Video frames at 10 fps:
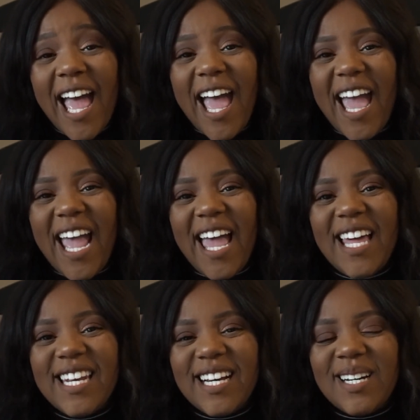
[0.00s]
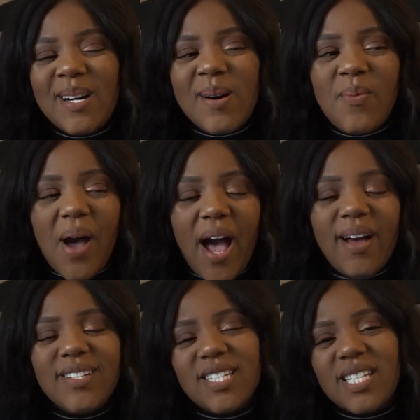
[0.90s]
And
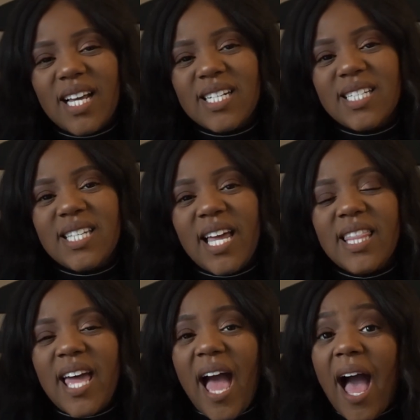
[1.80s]
I just like to say that